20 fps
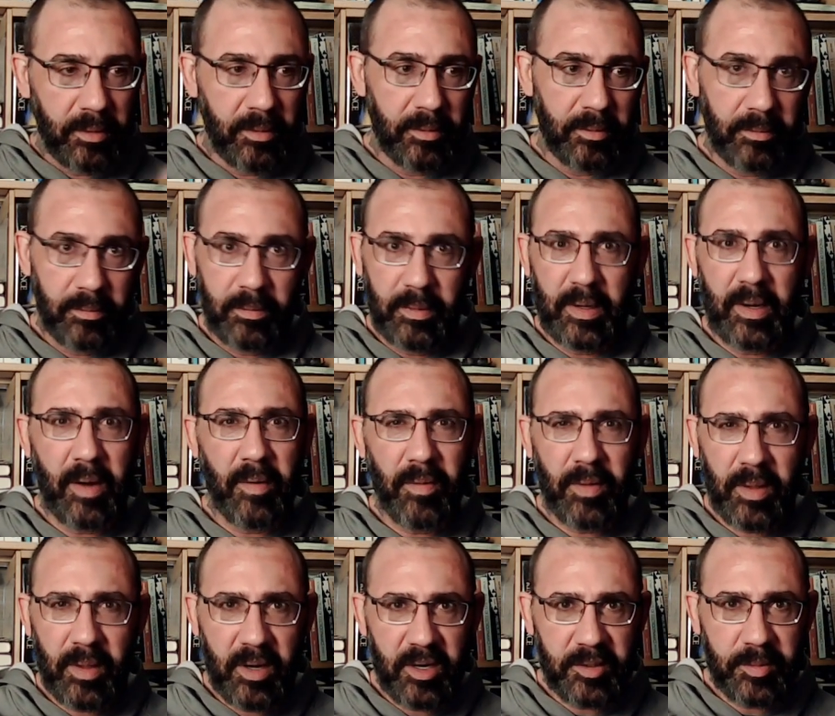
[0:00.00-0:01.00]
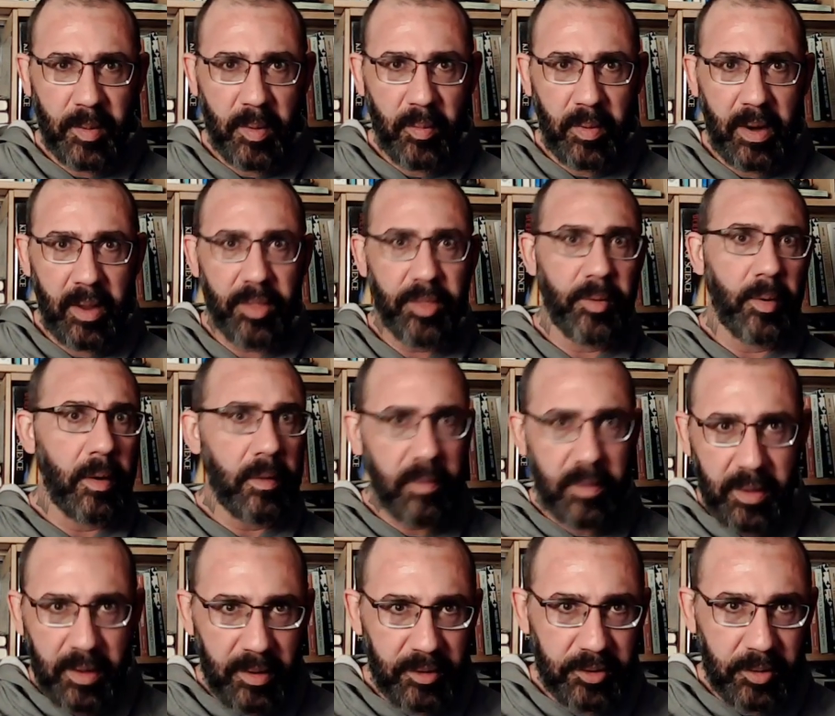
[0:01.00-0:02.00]
read everything that needs to be read, throw
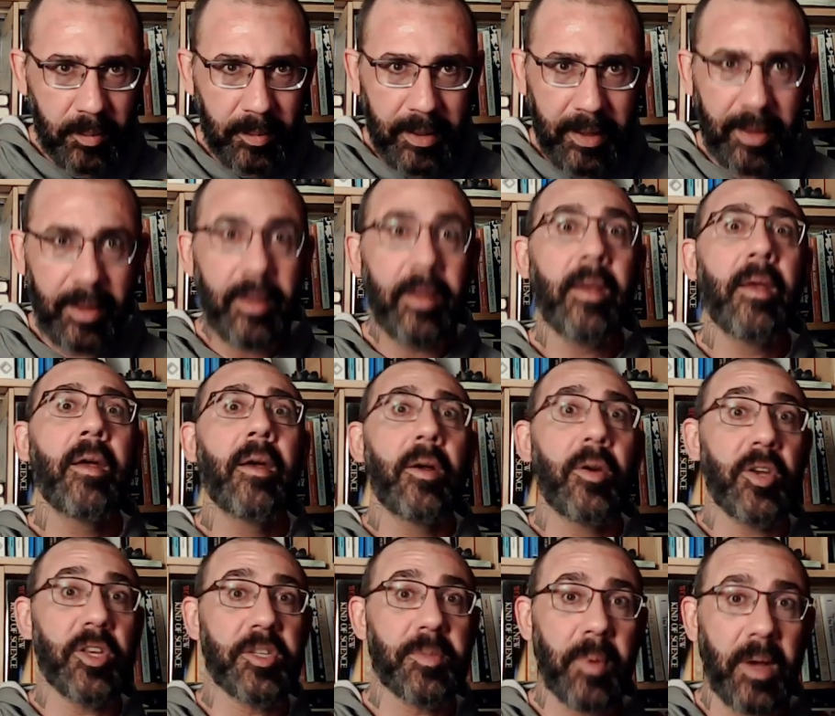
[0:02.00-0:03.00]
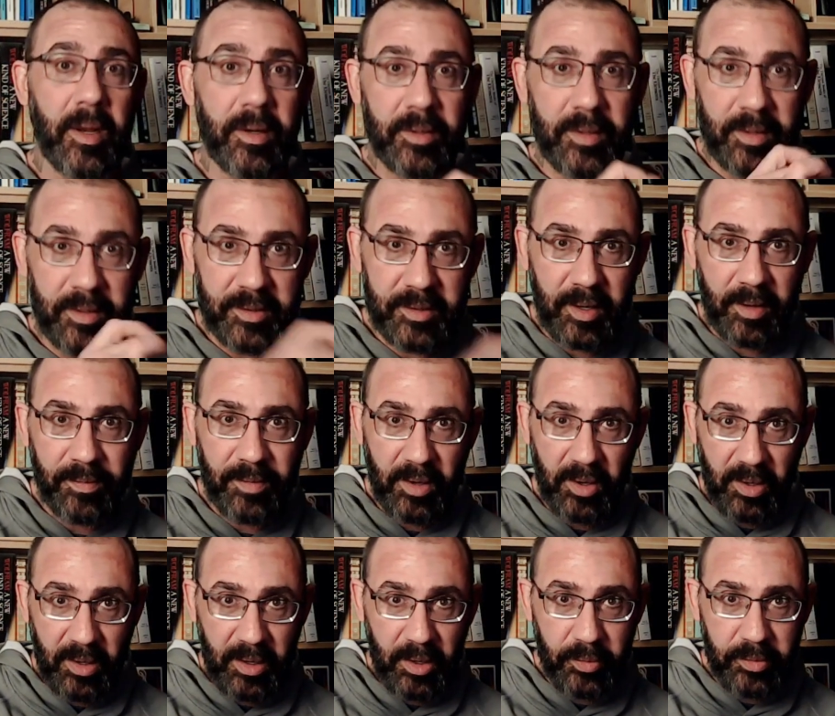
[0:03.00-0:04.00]
everything else away, respond to the stuff that you
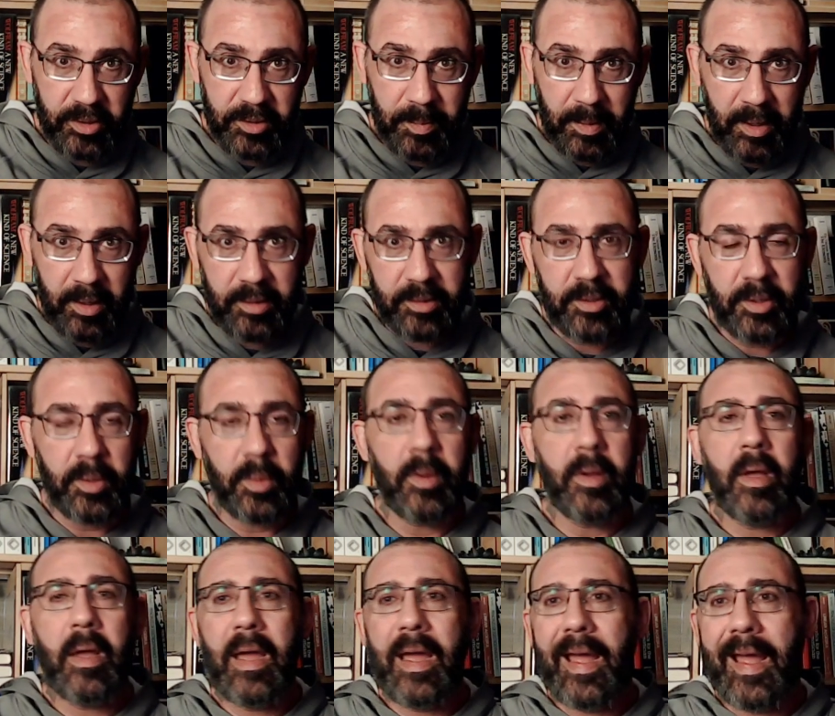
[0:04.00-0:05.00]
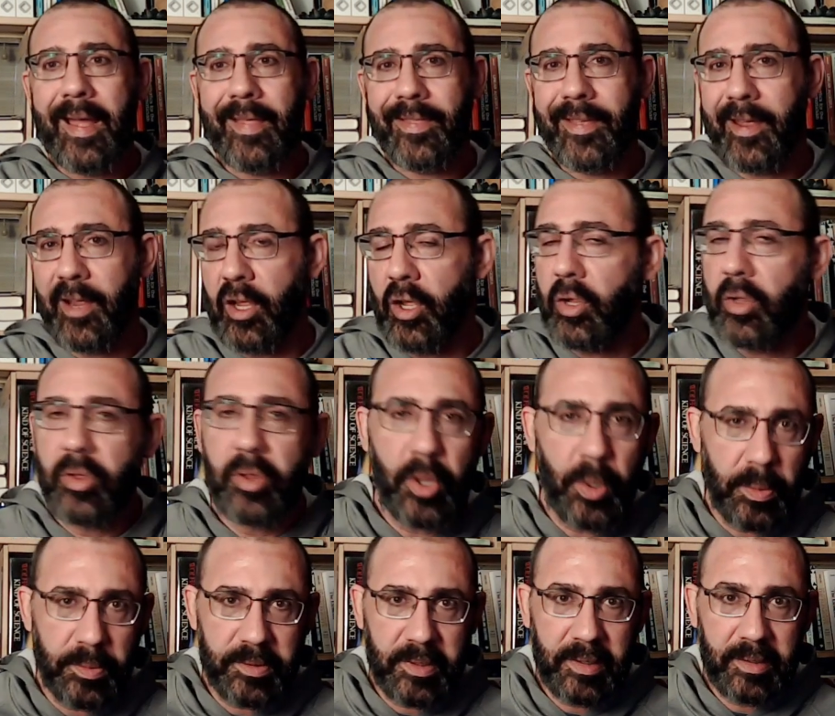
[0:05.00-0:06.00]
need to respond to, and then
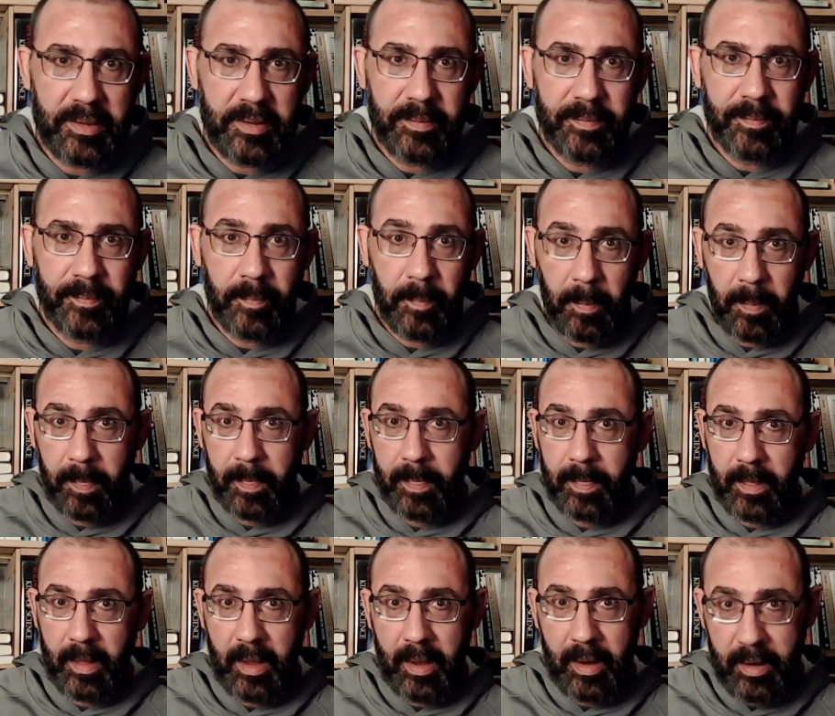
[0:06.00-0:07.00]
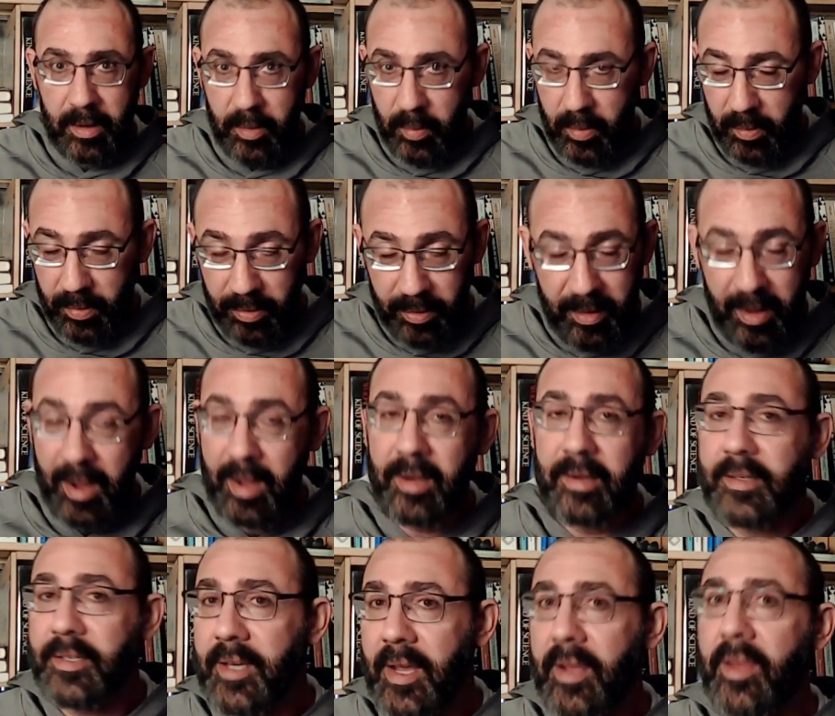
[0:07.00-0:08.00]
close it. And you will not
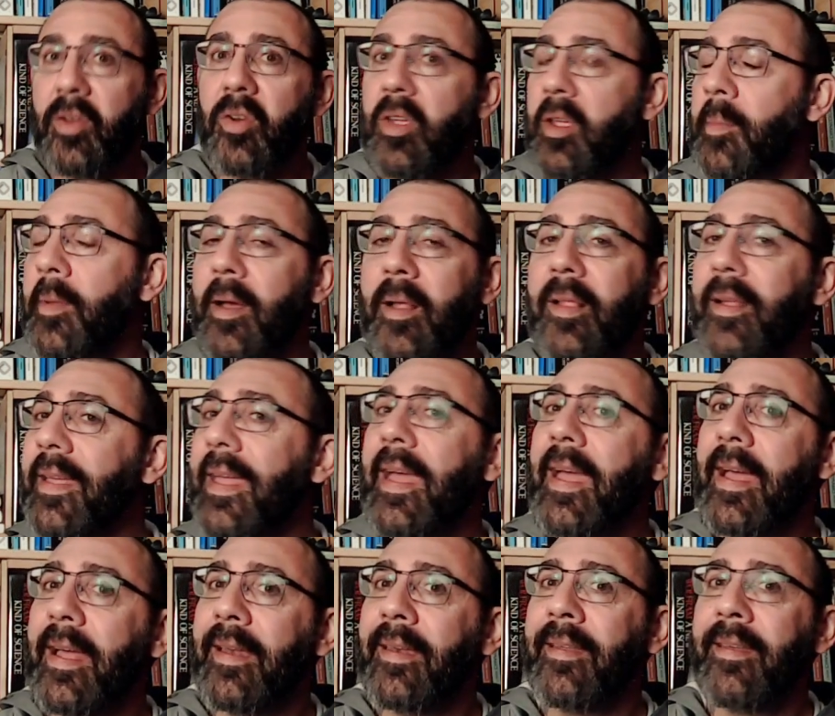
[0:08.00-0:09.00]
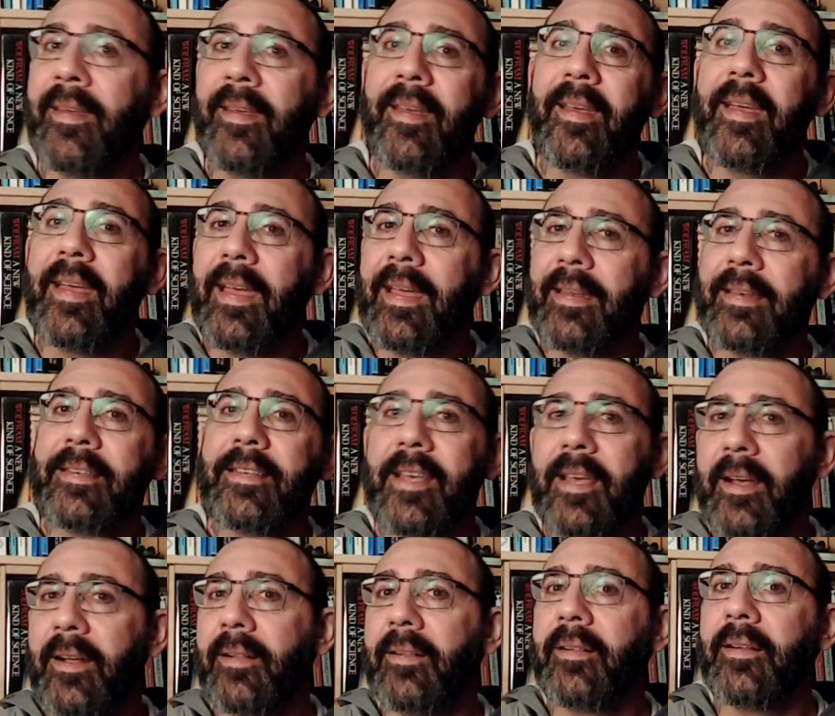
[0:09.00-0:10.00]
check your email again
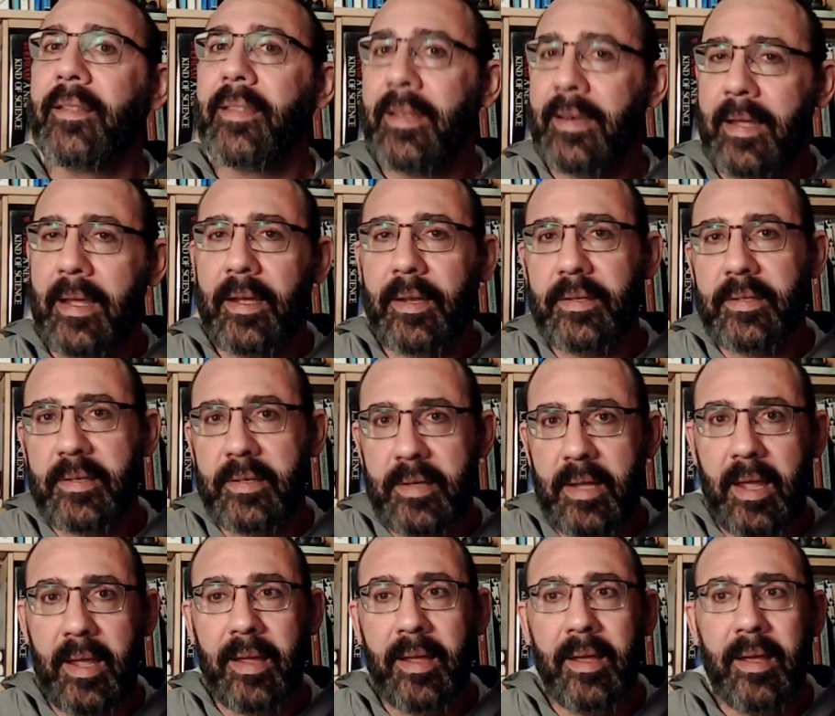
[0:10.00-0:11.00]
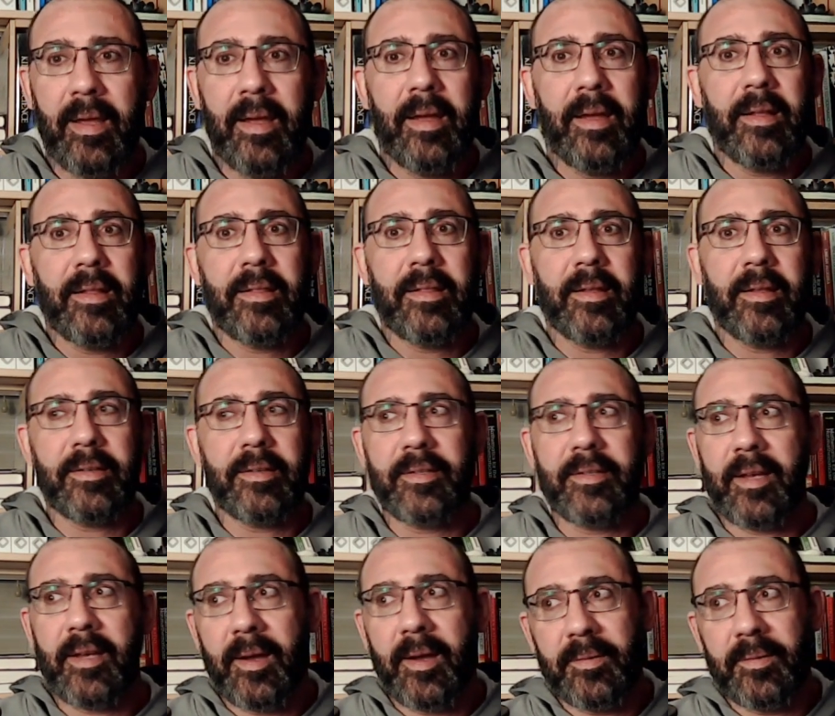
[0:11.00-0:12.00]
until the next day. This
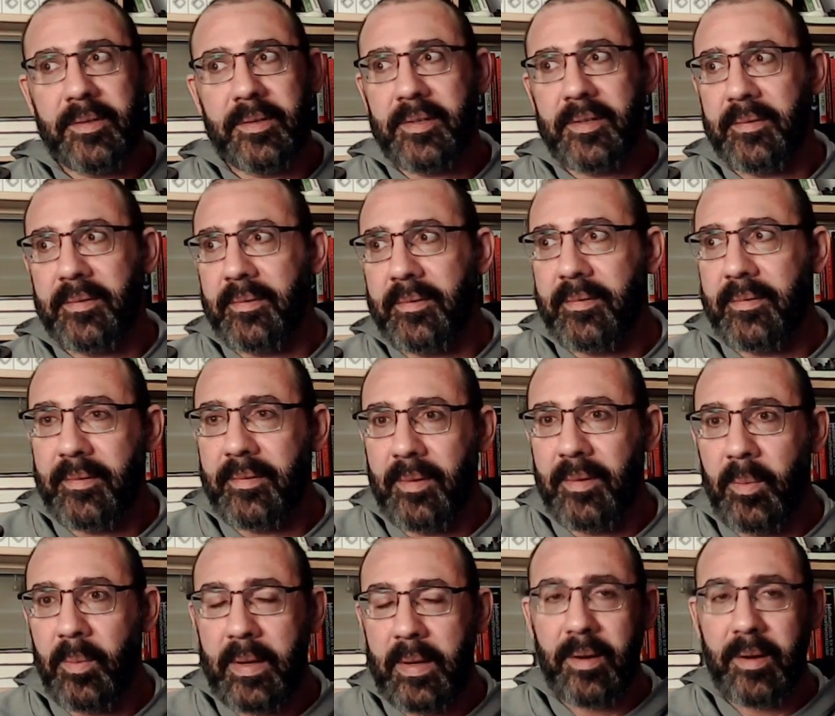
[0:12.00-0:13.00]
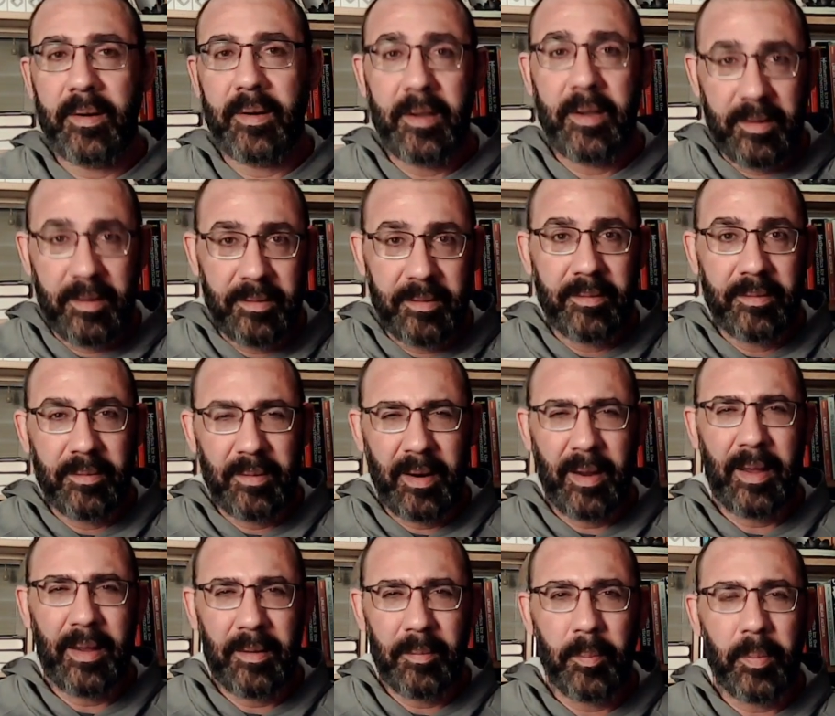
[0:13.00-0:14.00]
sounds weird,
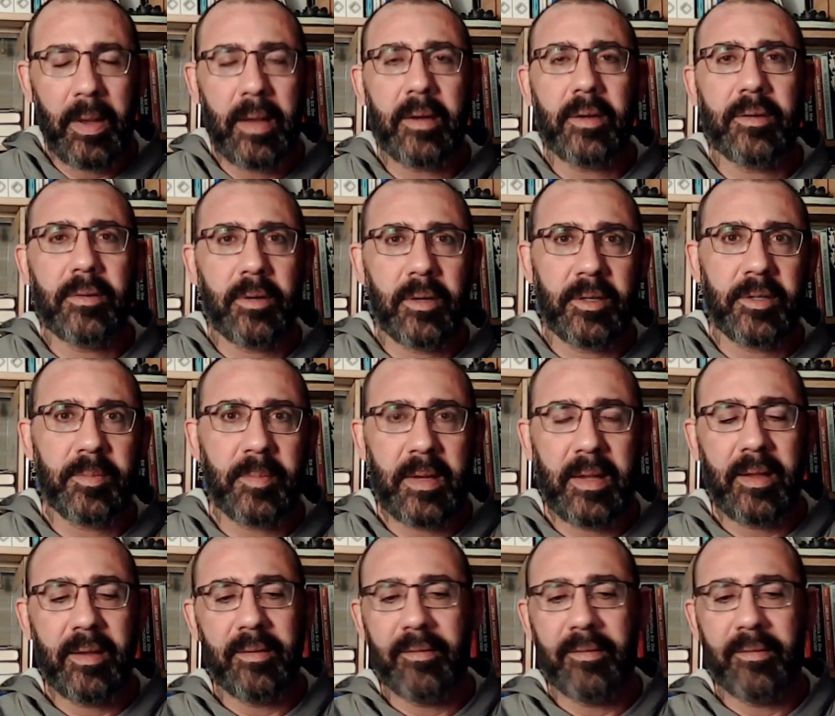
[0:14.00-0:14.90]
right? But trust me,